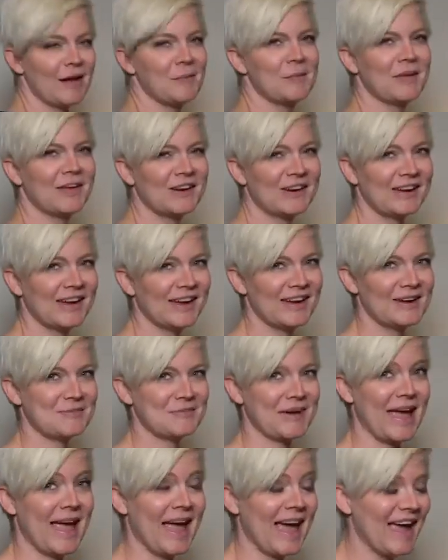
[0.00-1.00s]
I'm hearing it
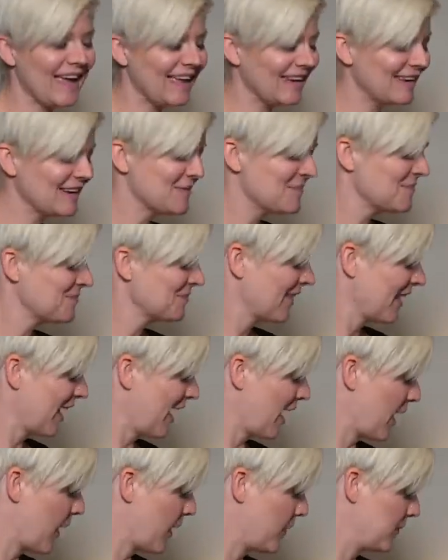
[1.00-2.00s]
in my head,
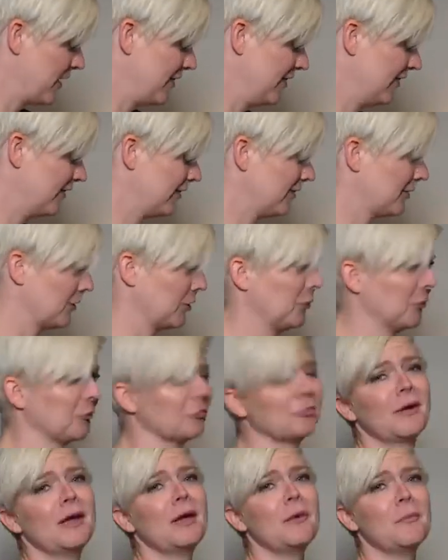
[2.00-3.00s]
and this is a
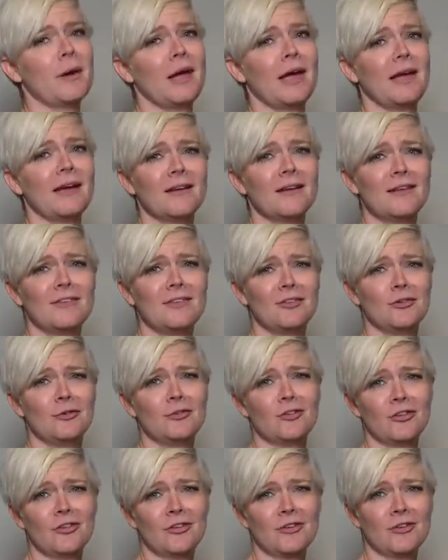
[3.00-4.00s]
great way to
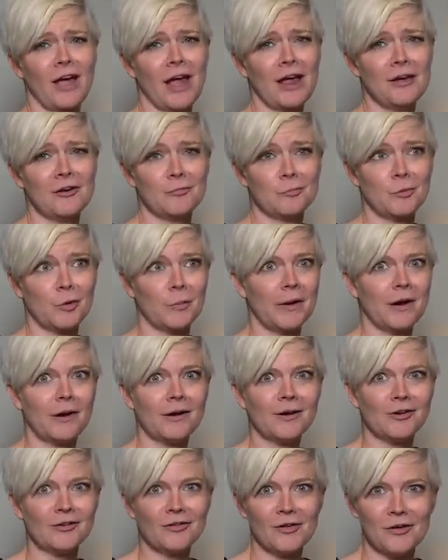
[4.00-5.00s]
just kind of prepare
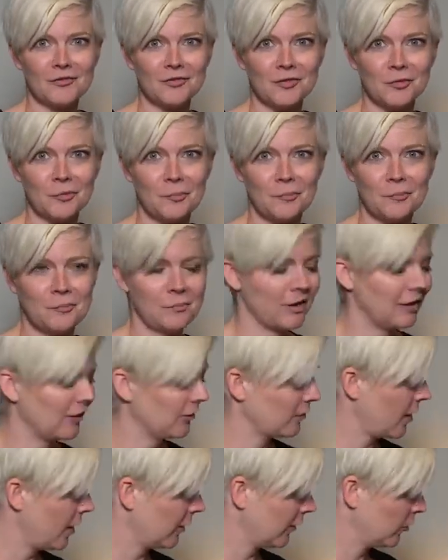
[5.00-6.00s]
yourself to play a
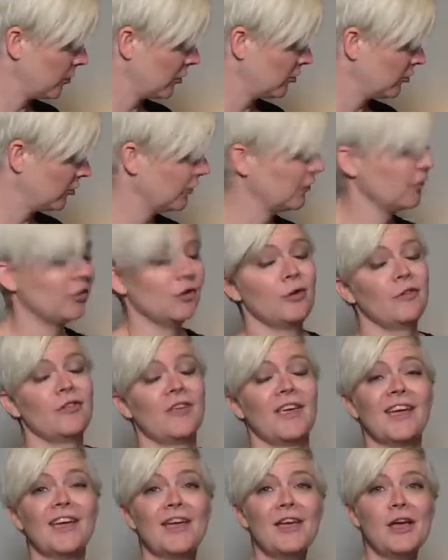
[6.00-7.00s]
song, especially if you're
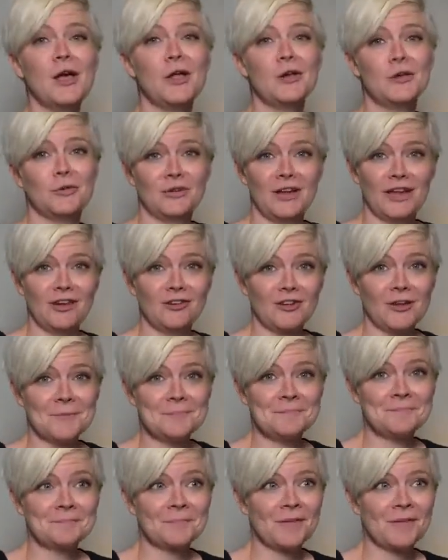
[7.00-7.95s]
using notation.